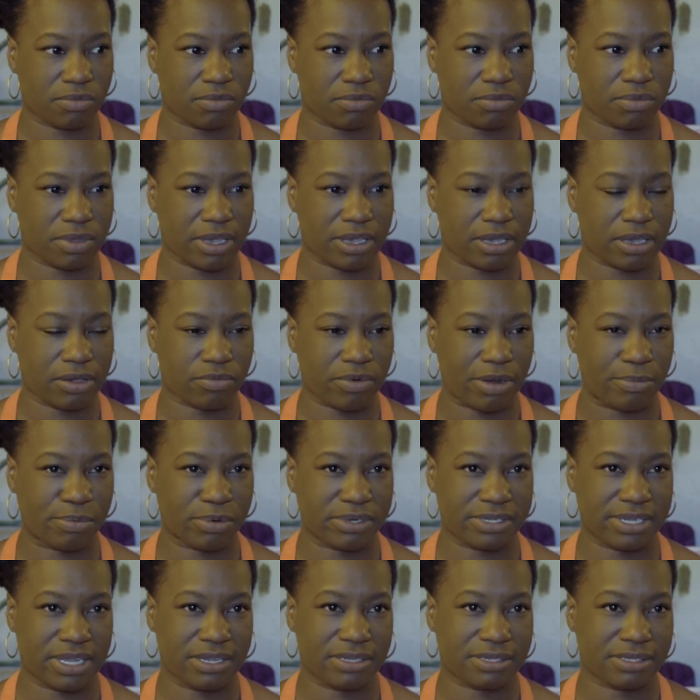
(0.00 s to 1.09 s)
like it
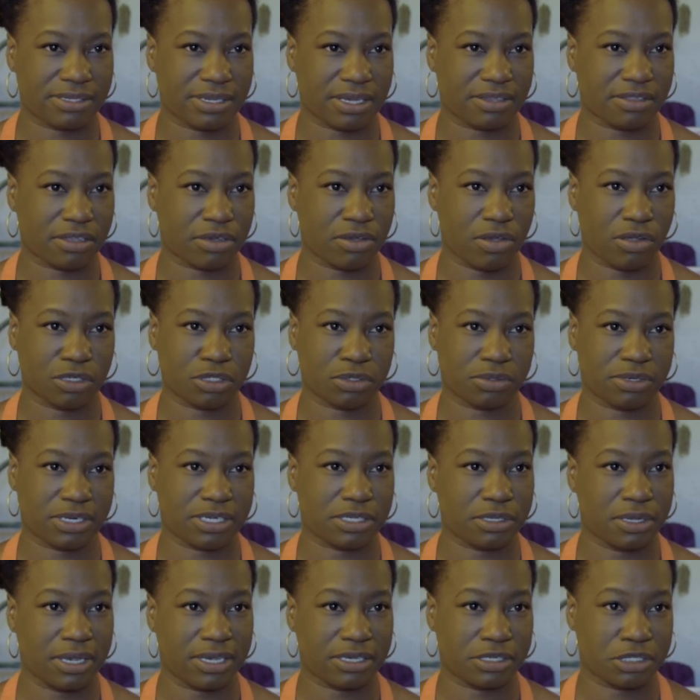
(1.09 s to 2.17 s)
represents like the cultural
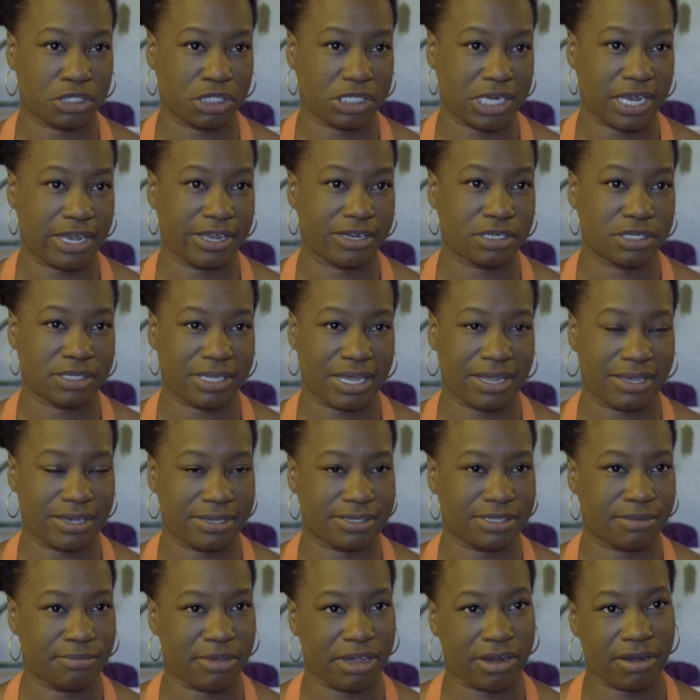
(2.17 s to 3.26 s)
exchange that
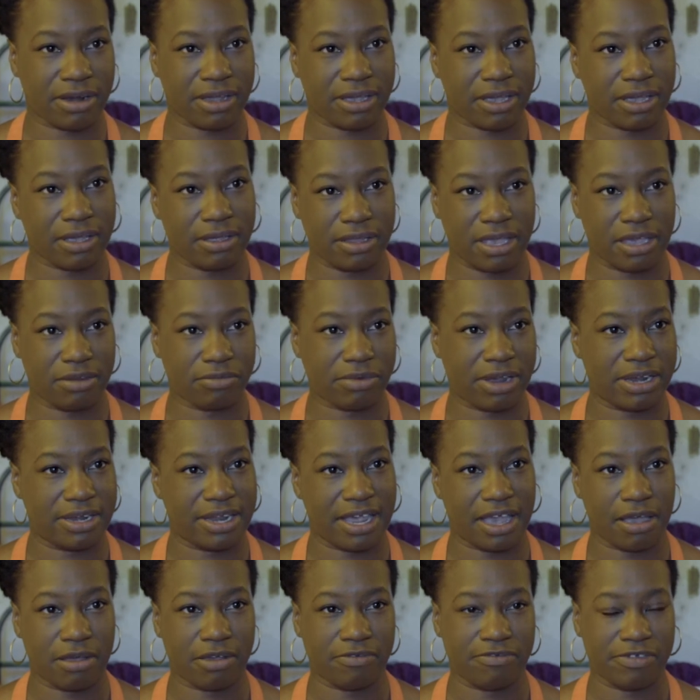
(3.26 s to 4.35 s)
is America, and right
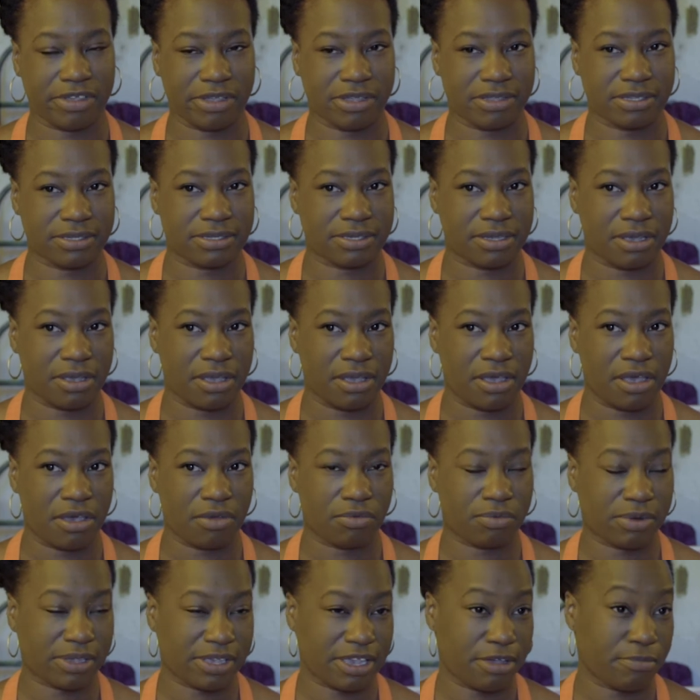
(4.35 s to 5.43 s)
now it feels
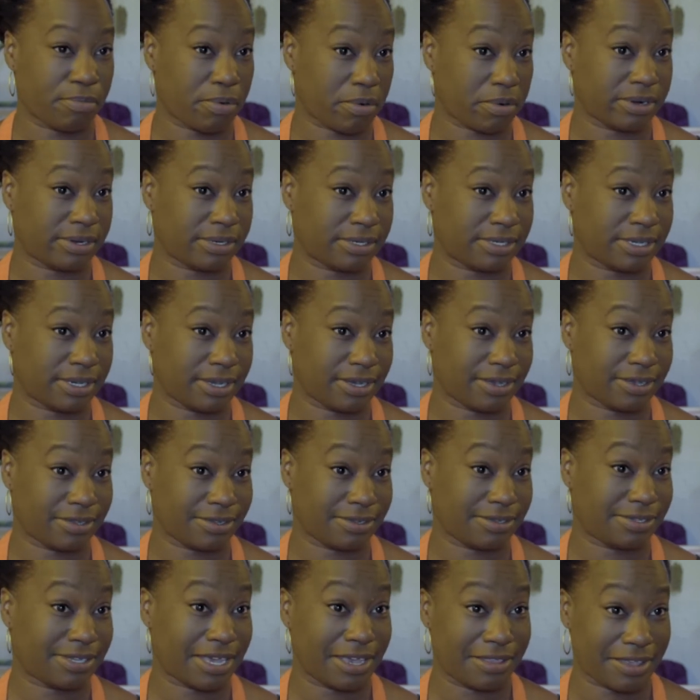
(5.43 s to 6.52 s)
really important to
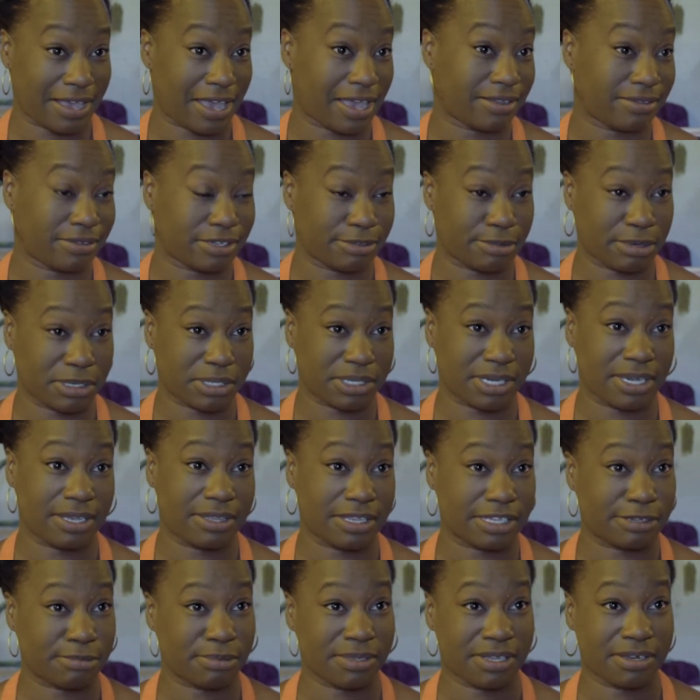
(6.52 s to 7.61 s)
say that, especially in
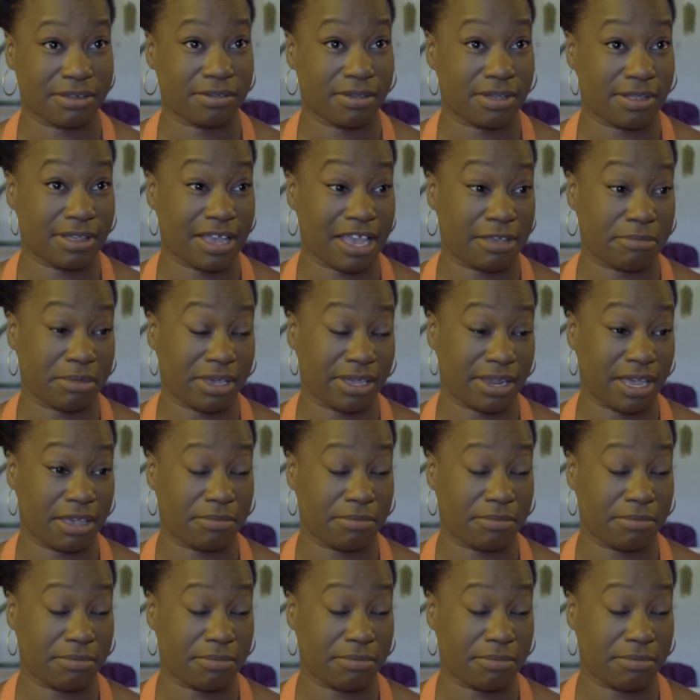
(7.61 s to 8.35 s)
this political climate.